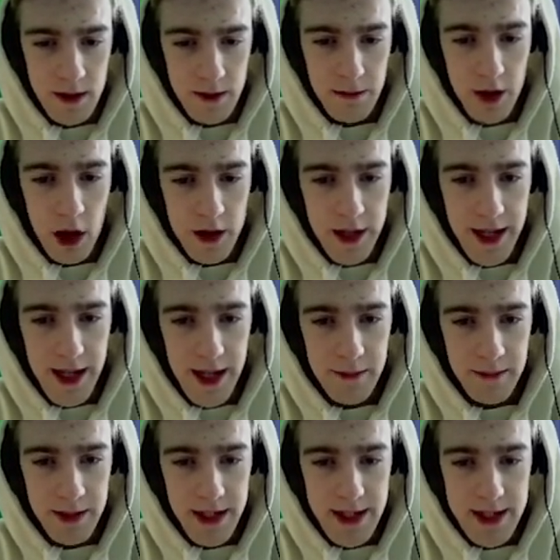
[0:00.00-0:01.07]
Block
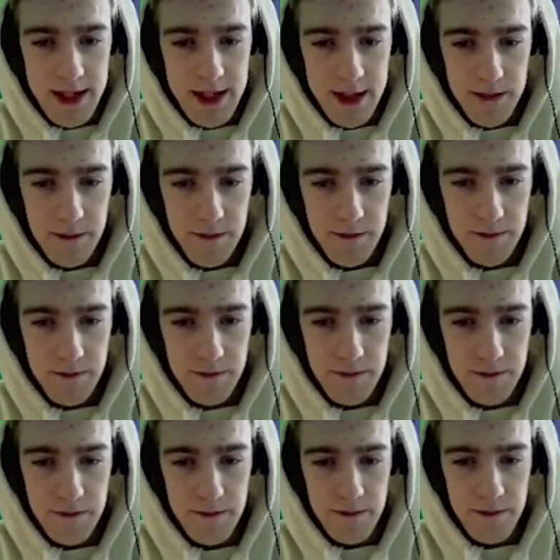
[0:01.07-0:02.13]
again, please.
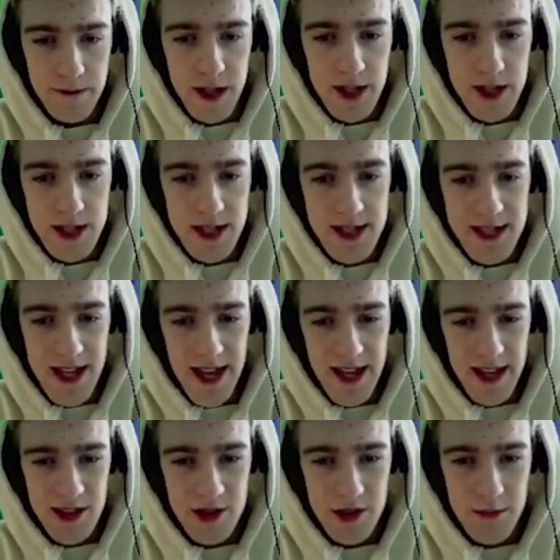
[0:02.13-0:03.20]
He just needs that
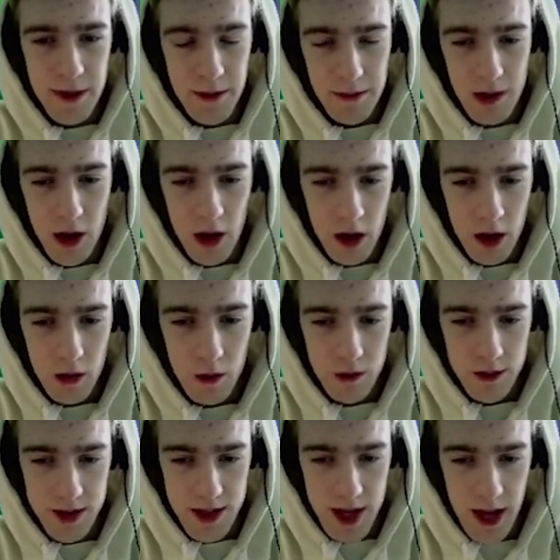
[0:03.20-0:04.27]
extra bit of block all
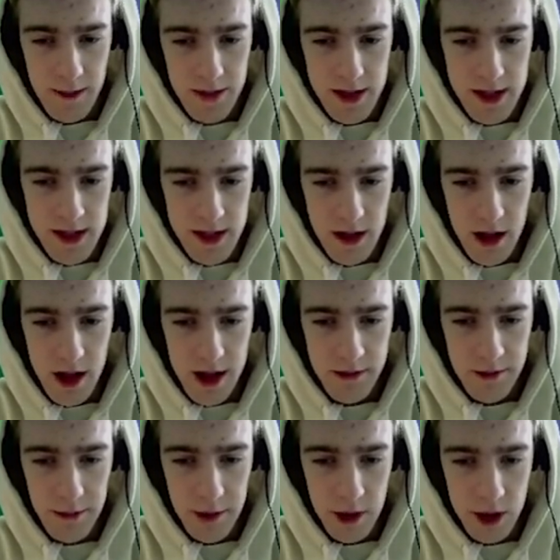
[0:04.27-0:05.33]
the time. It's kind of
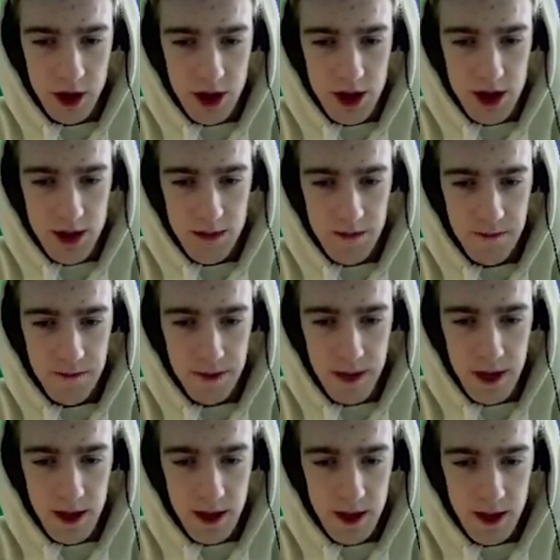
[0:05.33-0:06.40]
obnoxious.
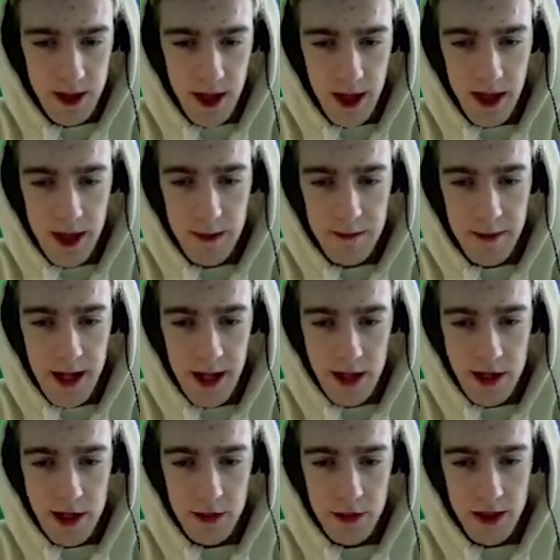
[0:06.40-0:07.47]
Yeah, hit me.
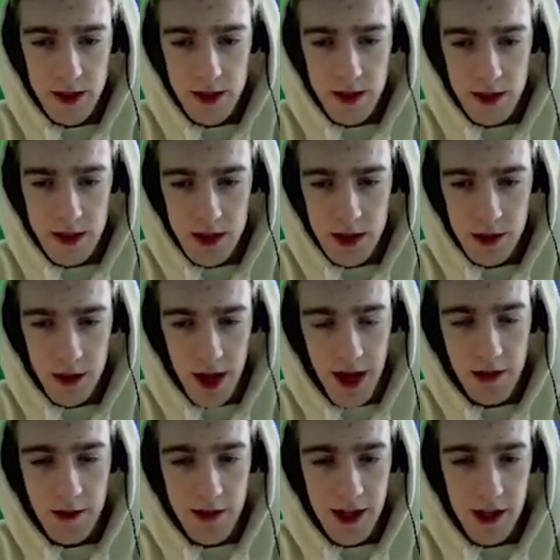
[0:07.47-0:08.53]
Do it. Do it. I
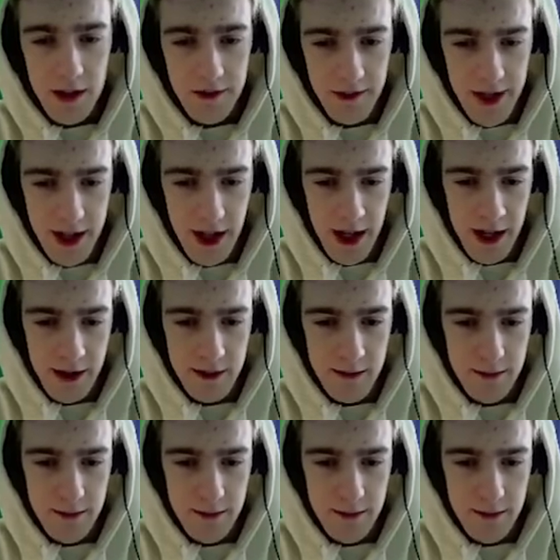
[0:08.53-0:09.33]
don't care if I die.